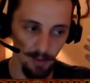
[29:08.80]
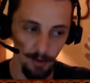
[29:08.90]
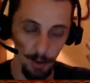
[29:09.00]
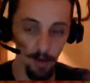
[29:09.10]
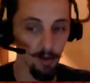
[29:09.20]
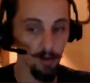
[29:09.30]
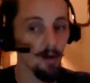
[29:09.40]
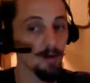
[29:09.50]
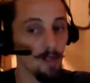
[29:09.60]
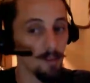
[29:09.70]
draw a
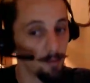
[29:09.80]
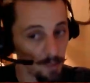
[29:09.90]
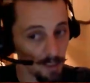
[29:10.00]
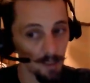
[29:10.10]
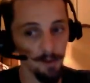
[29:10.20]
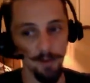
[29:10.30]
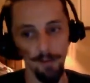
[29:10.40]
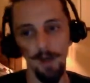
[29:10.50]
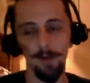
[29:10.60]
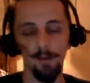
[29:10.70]
card, then you
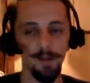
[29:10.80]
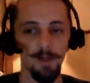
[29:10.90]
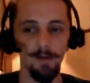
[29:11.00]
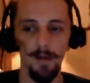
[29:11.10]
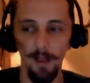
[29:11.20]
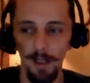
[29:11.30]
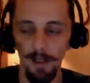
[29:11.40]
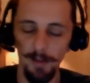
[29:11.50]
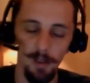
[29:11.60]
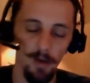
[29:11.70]
may return a
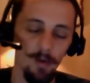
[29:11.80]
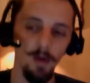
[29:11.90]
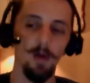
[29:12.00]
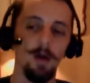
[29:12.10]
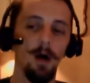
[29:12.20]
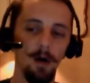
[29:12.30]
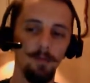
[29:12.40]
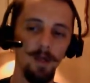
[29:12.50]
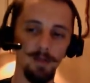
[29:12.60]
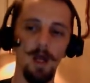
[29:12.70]
land. So
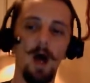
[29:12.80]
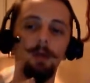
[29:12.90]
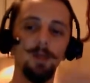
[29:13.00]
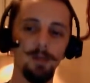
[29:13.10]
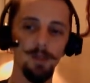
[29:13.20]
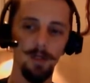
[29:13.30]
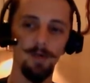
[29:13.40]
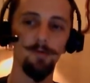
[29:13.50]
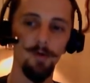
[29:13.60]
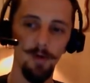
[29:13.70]
there's options there to
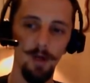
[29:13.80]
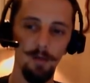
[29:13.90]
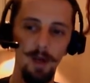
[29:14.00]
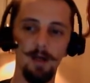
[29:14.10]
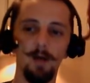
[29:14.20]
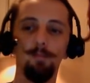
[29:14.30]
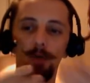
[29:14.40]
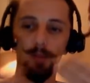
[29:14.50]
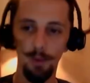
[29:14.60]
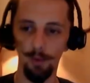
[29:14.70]
fill your hand back up and
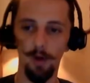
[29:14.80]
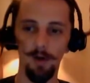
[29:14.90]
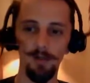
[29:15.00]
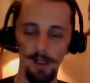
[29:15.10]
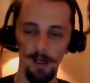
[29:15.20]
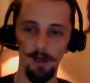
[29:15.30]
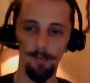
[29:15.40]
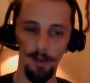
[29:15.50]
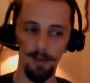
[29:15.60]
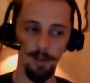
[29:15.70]
put 2 cards
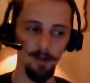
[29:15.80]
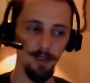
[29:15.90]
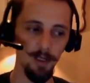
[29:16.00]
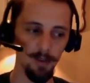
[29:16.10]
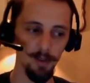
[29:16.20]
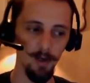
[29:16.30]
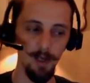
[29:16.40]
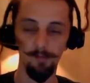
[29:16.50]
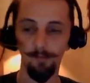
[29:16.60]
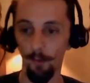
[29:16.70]
per turn in your
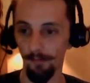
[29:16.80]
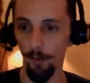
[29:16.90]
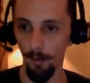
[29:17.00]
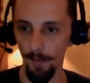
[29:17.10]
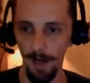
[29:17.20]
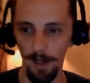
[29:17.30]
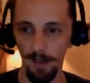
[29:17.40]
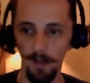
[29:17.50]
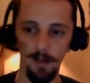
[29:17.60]
hand for 4 mana,